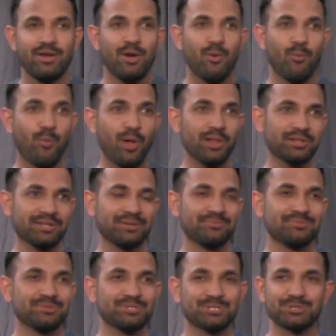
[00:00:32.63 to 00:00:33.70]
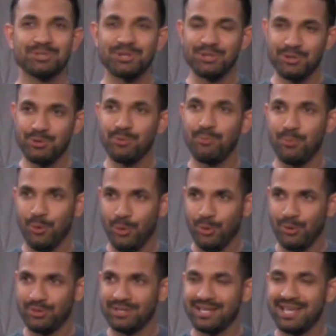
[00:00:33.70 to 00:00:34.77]
Welcome to the new
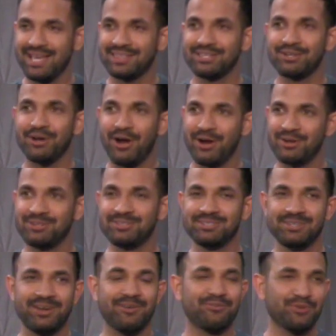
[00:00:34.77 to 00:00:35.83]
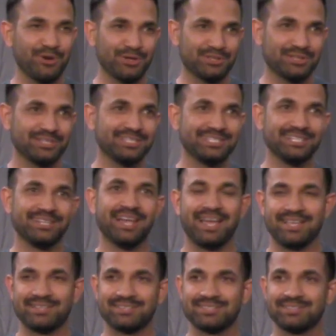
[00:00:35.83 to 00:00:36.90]
pool at the Garden of Earthly
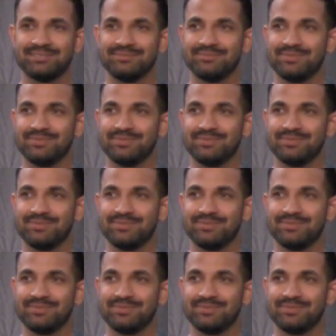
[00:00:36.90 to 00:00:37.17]
Delights,